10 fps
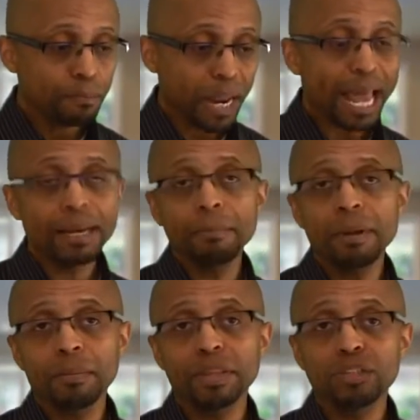platinum
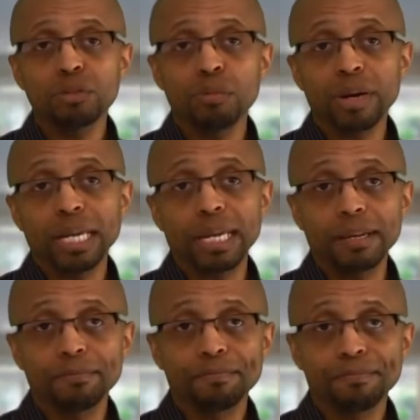member that you bring in
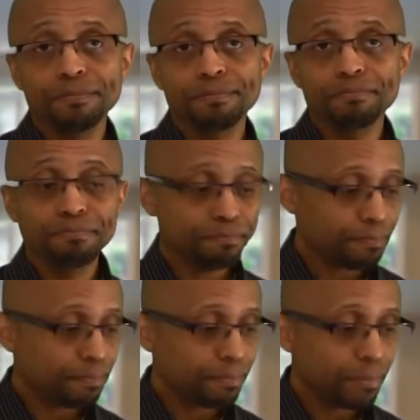
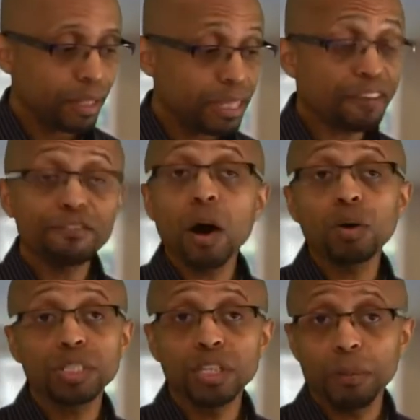that
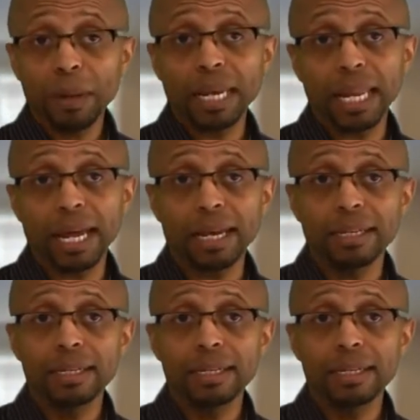falls in your pay line.